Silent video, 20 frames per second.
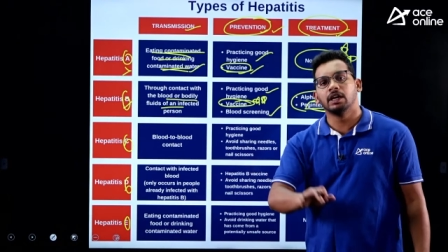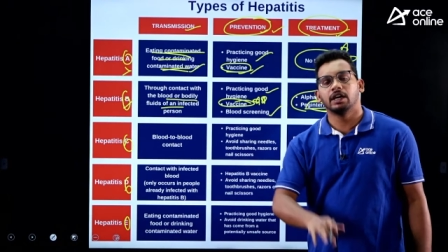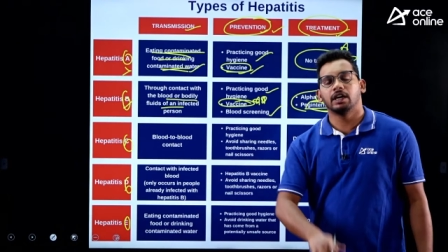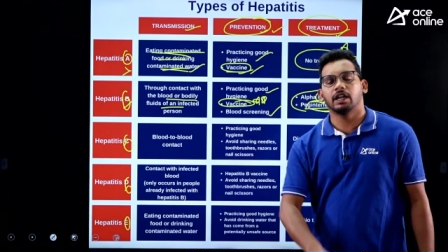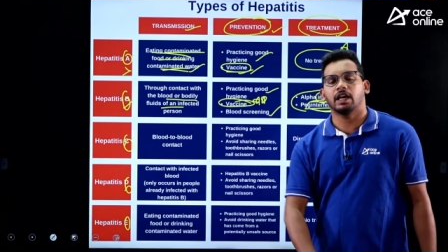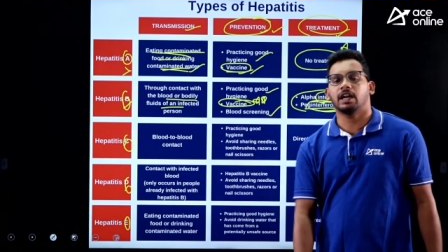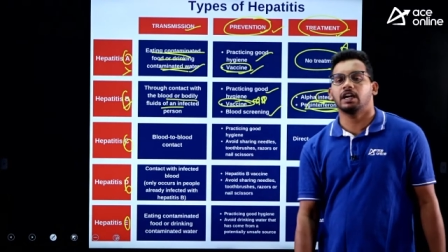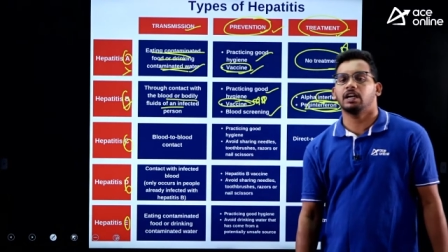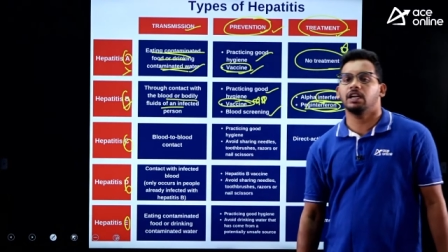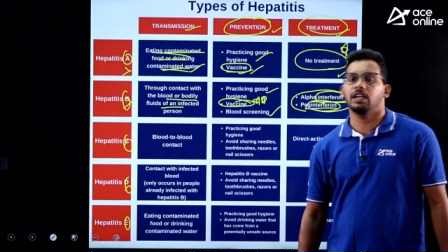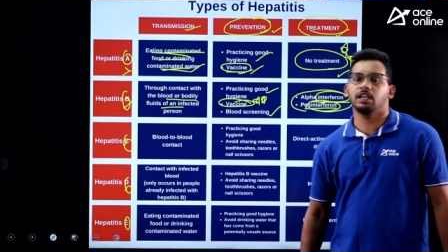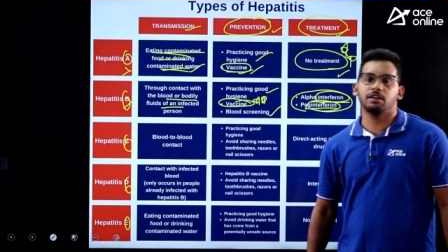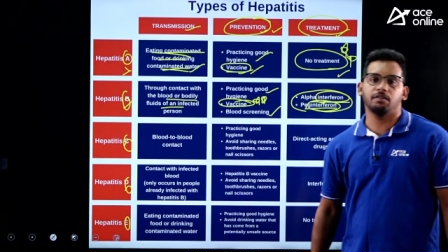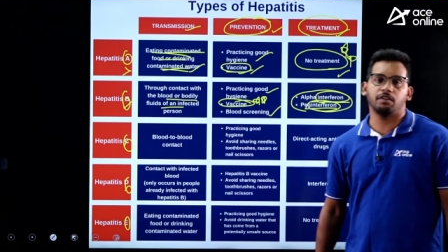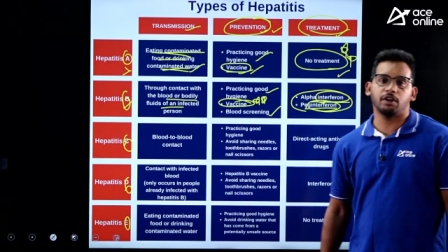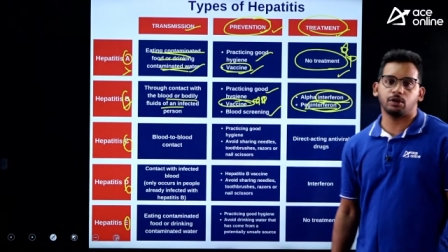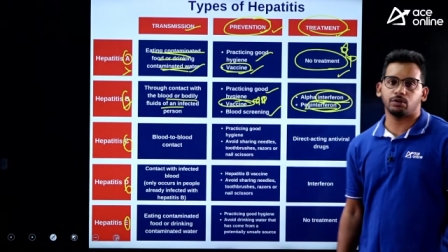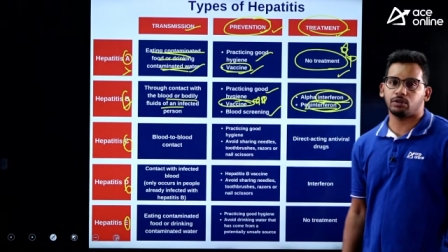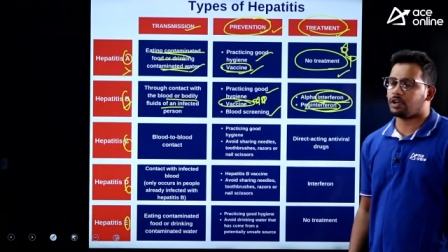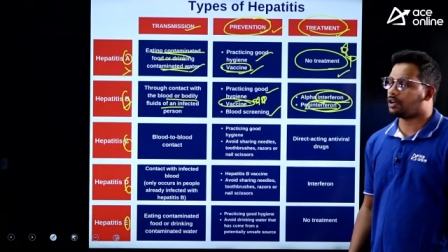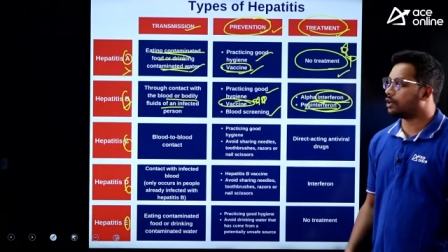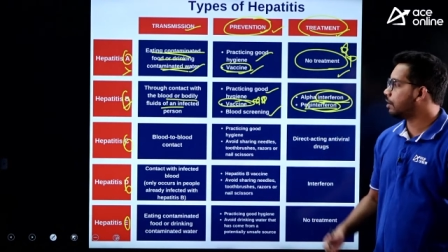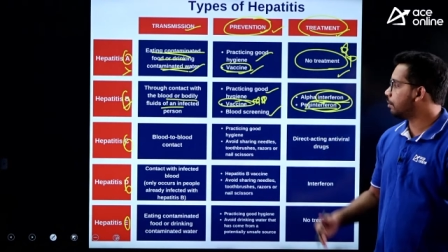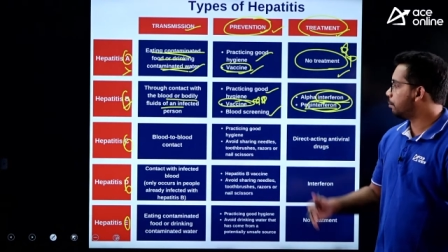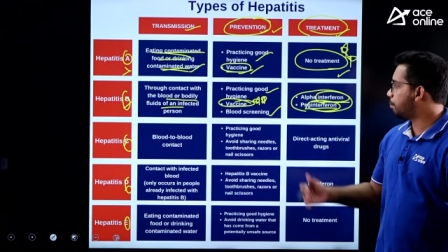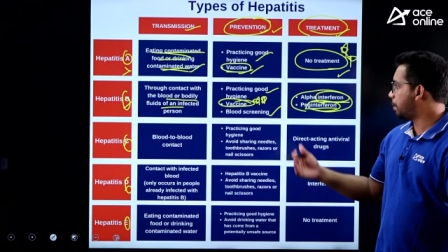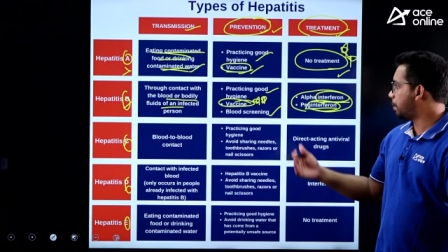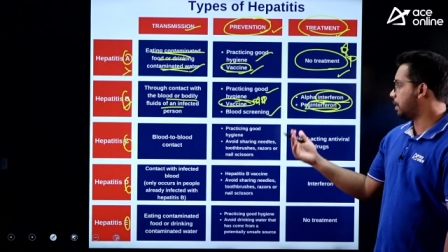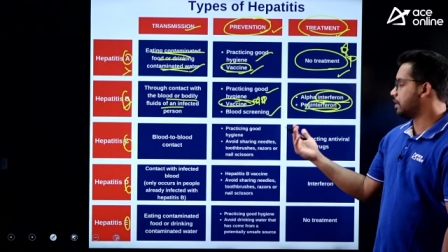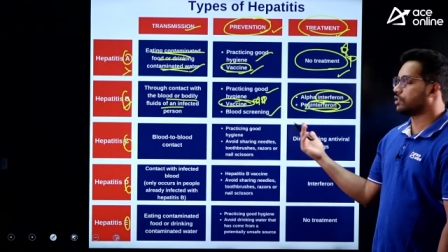directly given to the
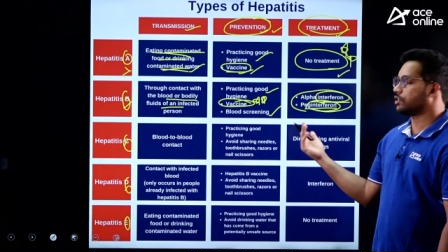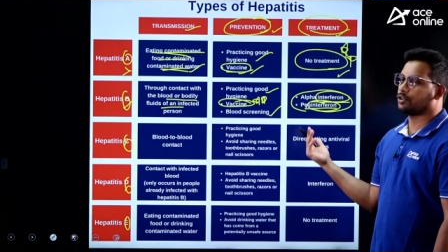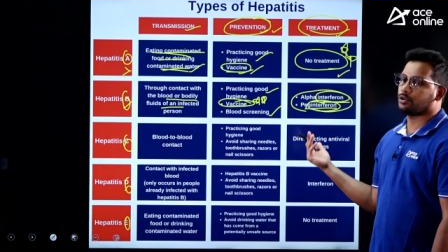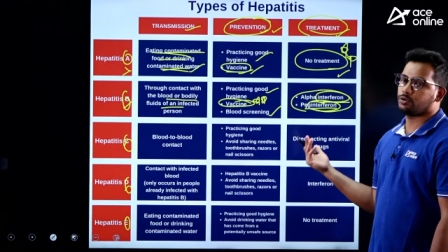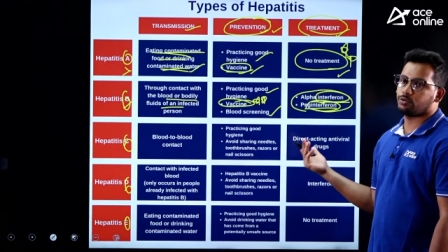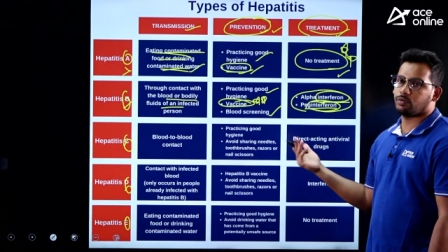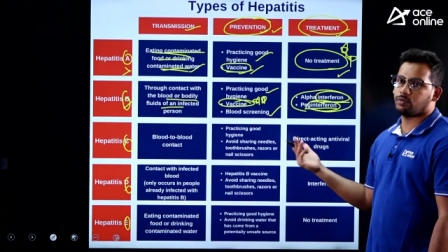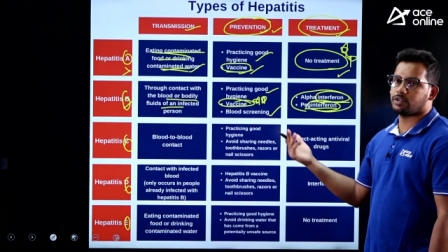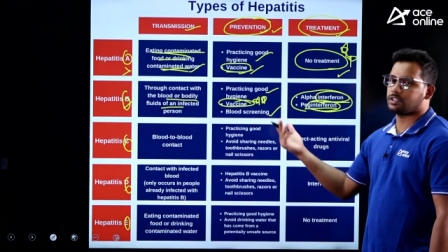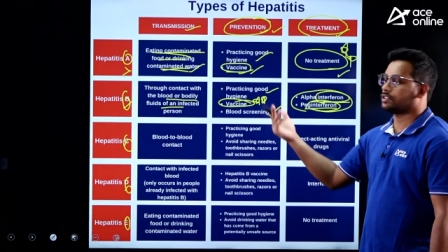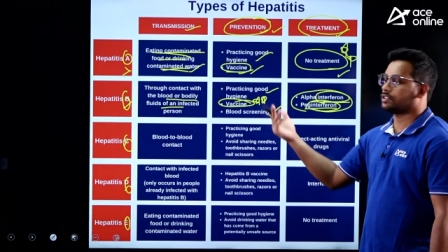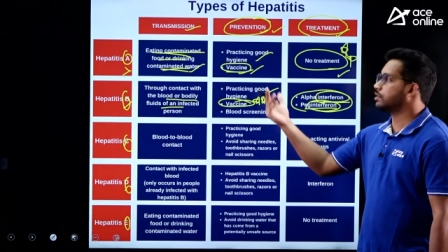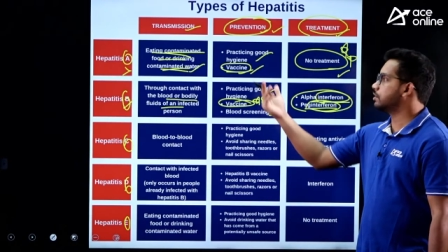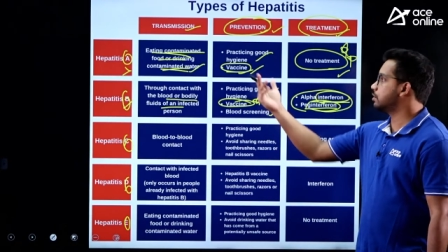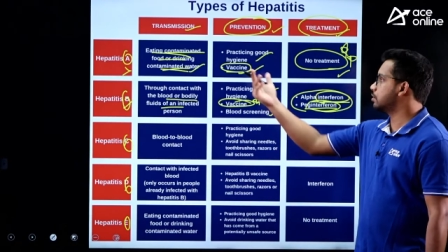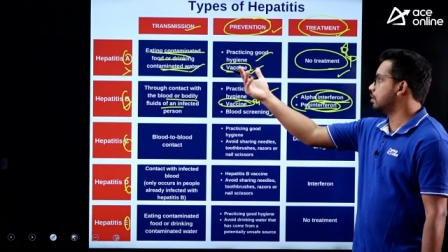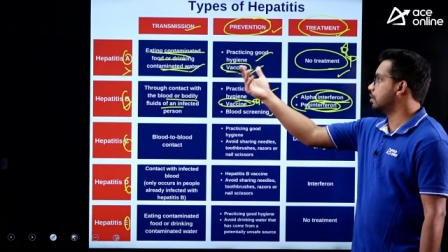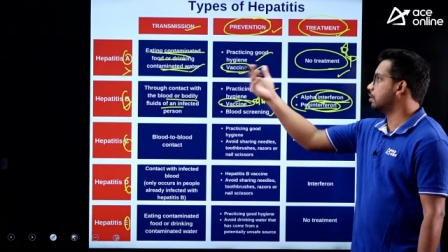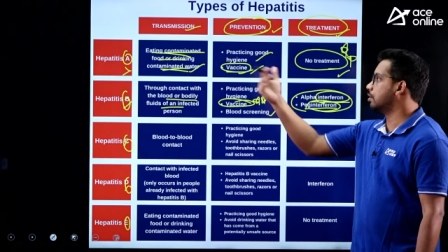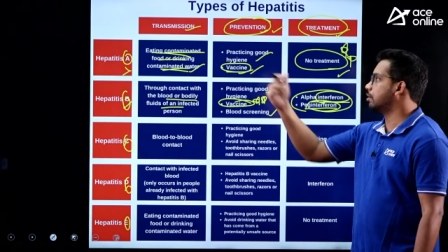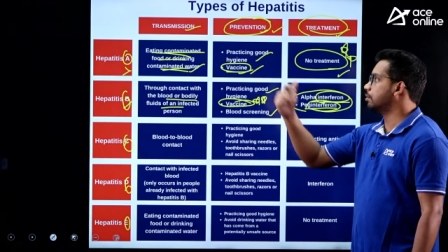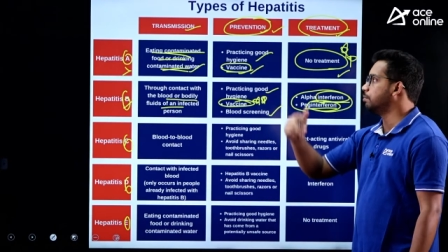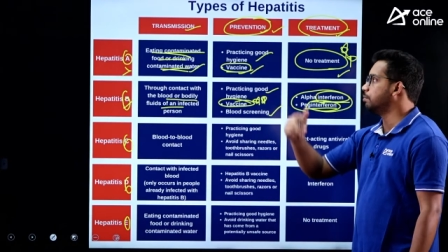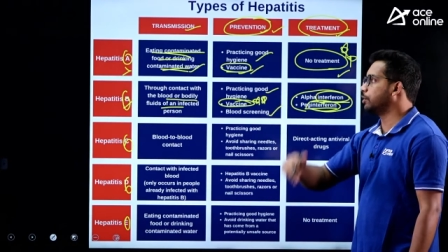patient who was uh,